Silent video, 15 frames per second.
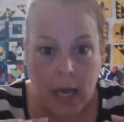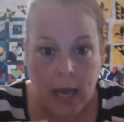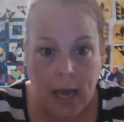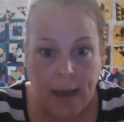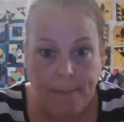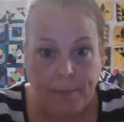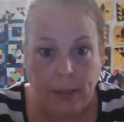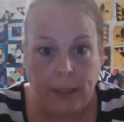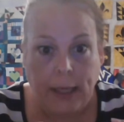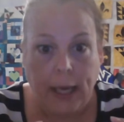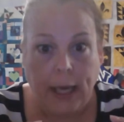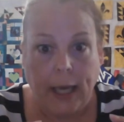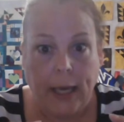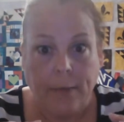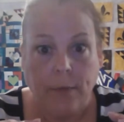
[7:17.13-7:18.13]

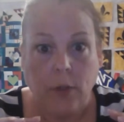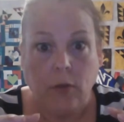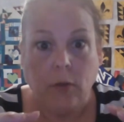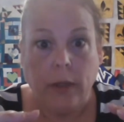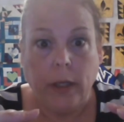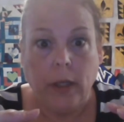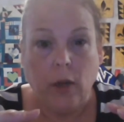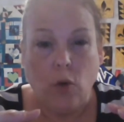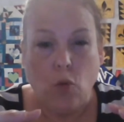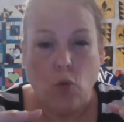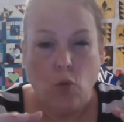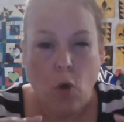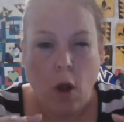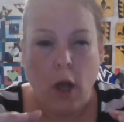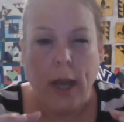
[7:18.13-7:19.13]
applique. I'm doing
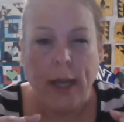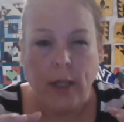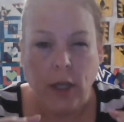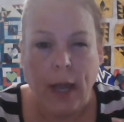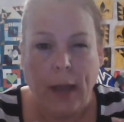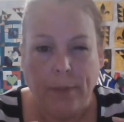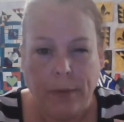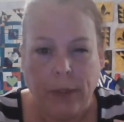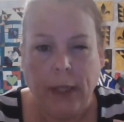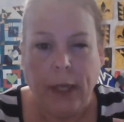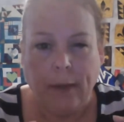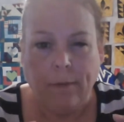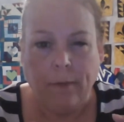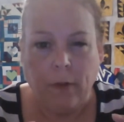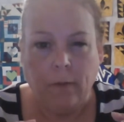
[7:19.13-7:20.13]
raw edge
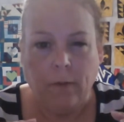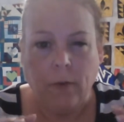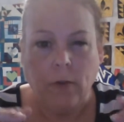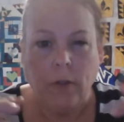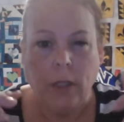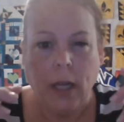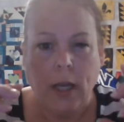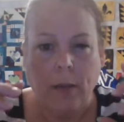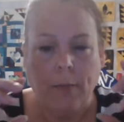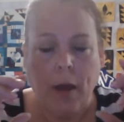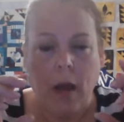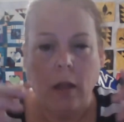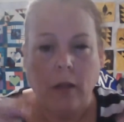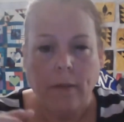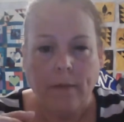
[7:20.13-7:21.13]
applique for the first time.
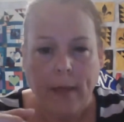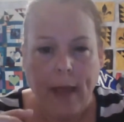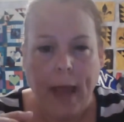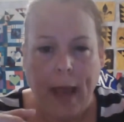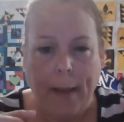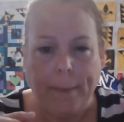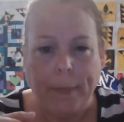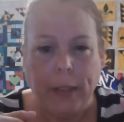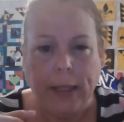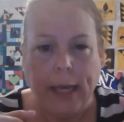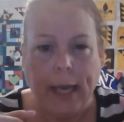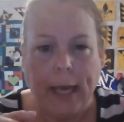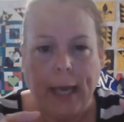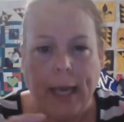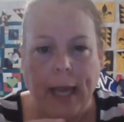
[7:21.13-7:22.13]
All of the
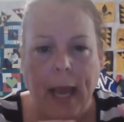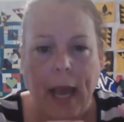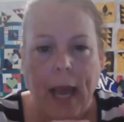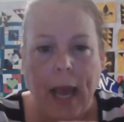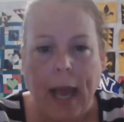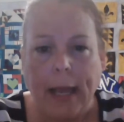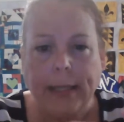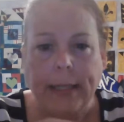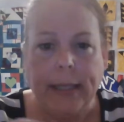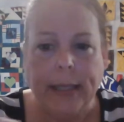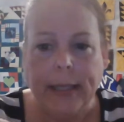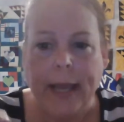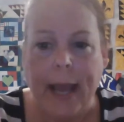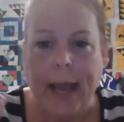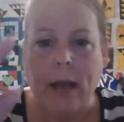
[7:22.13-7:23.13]
applique I
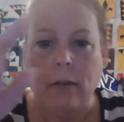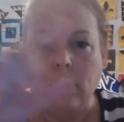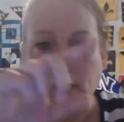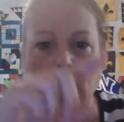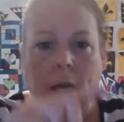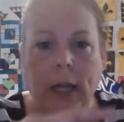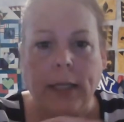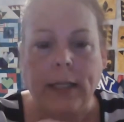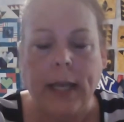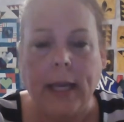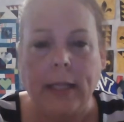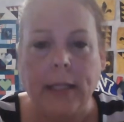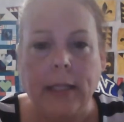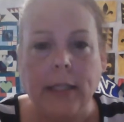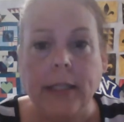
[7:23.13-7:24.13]
need outlined,
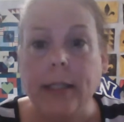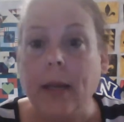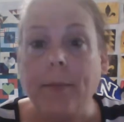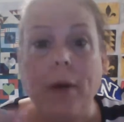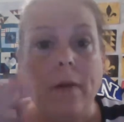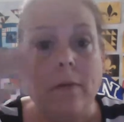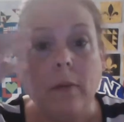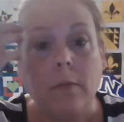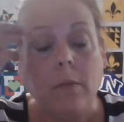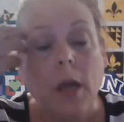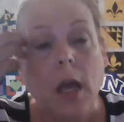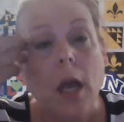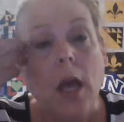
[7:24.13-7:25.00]
and then some of them